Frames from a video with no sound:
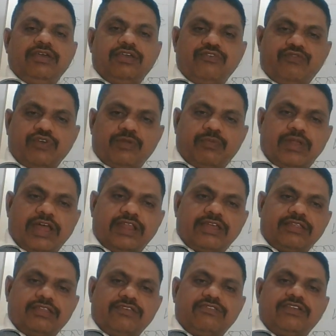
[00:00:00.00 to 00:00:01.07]
if you are
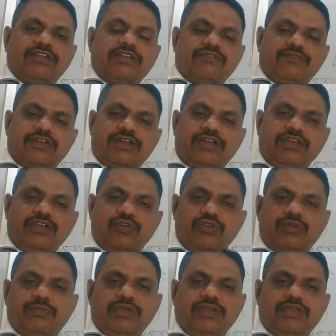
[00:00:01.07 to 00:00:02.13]
planning this, then definitely you
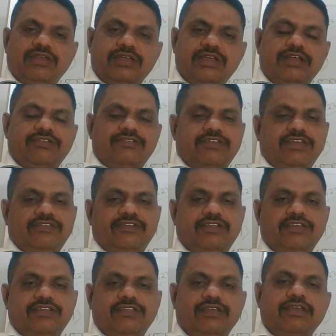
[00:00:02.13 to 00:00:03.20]
will be get succeed
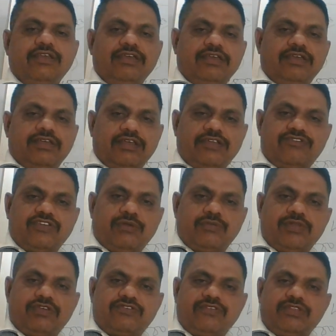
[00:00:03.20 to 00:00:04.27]
in the
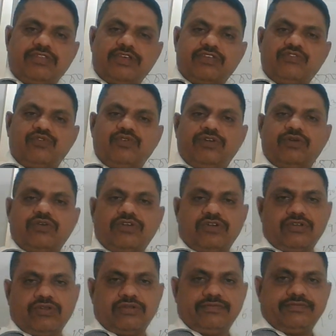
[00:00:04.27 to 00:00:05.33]
examination. There is no doubt
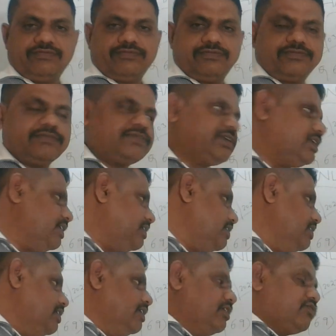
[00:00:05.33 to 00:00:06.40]
at all. Clear?
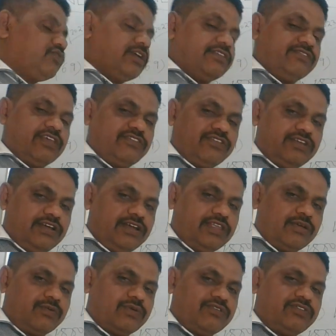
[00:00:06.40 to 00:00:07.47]
So I'll just read
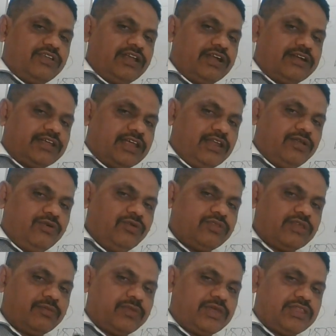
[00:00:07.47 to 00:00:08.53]
the question. I'll tell you
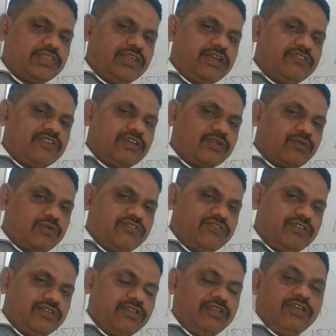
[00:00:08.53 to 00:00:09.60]
the methods or
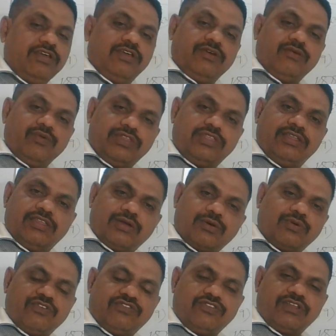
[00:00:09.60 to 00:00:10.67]
question. Within the
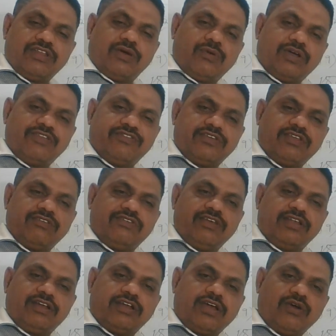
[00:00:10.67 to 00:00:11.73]
question, how answer is
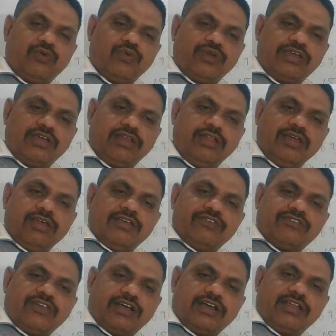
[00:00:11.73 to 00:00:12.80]
there and how we can
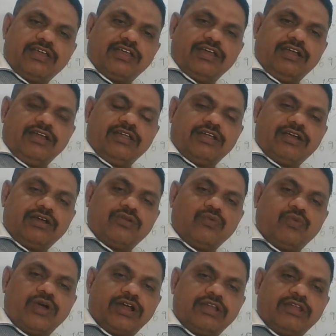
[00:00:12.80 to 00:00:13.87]
segregate and
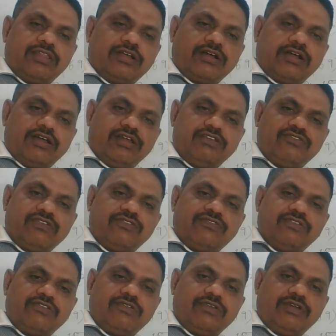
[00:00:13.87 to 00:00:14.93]
what are the conditions
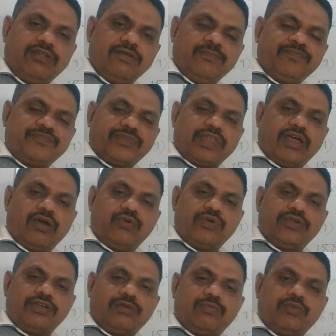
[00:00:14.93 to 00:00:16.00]
is there, how we
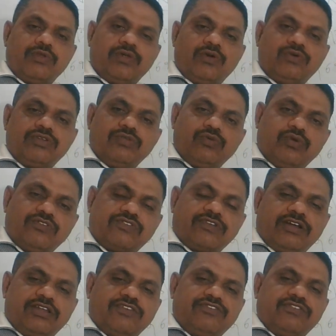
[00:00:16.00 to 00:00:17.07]
can pull out those
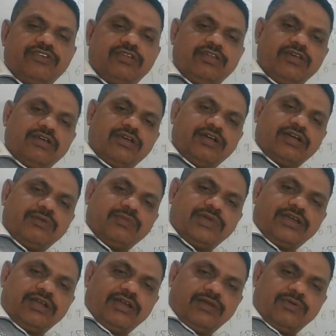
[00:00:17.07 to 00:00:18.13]
conditions and
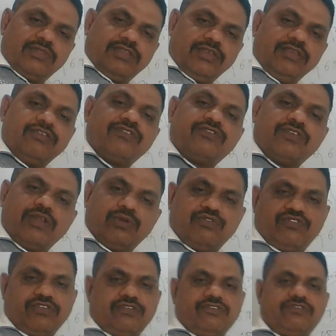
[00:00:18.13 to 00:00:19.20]
make it with the
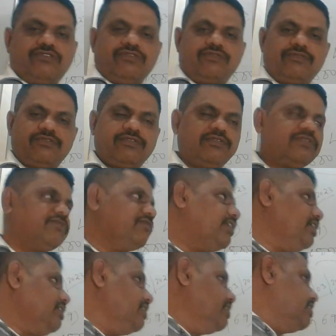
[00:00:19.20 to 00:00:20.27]
solutions.
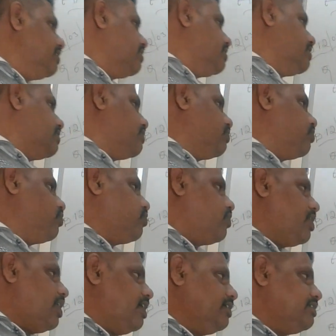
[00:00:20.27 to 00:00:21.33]
Fine.
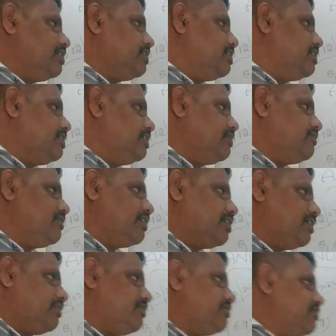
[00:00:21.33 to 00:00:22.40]
What is
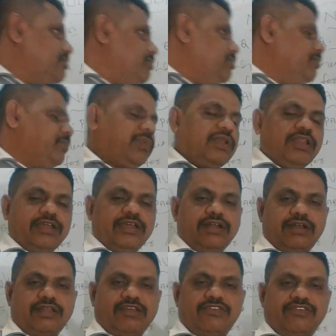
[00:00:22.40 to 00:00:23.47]
a simple
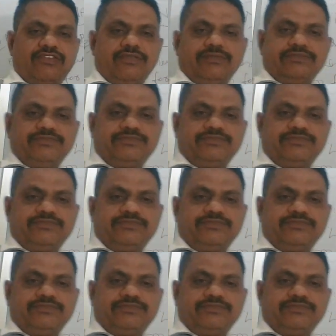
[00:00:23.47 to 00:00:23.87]
interest?